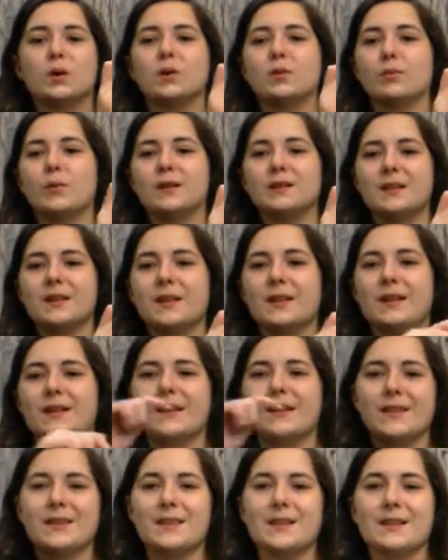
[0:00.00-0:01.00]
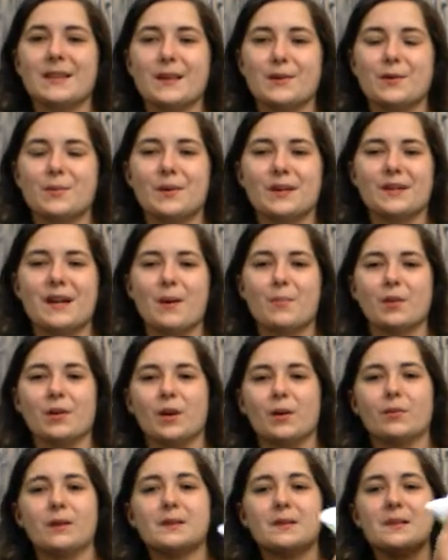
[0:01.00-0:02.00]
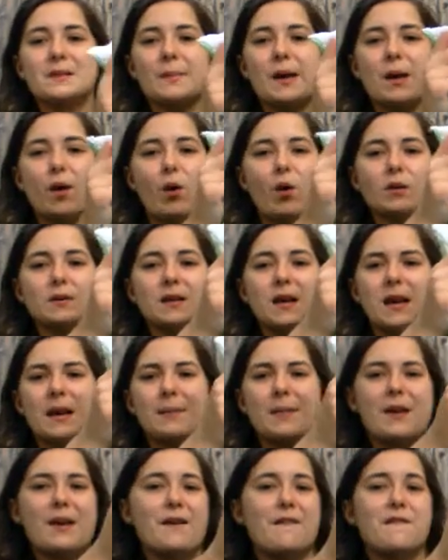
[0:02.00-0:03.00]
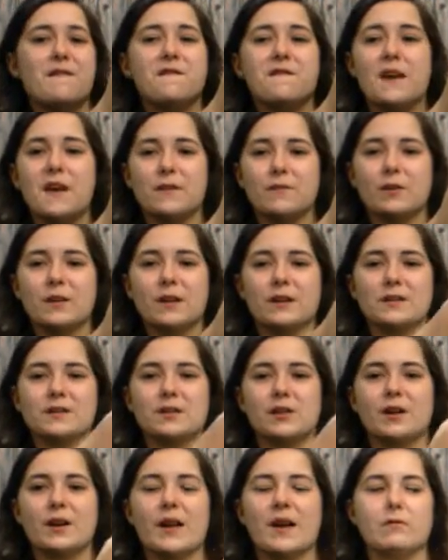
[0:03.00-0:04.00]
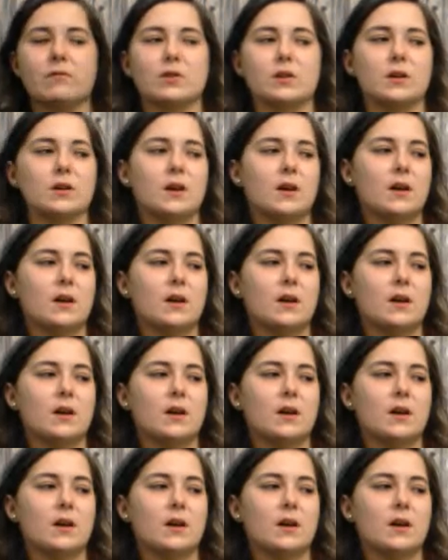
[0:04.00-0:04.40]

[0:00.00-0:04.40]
Once again, the link will be down below. This is my all-time favorite insert ever.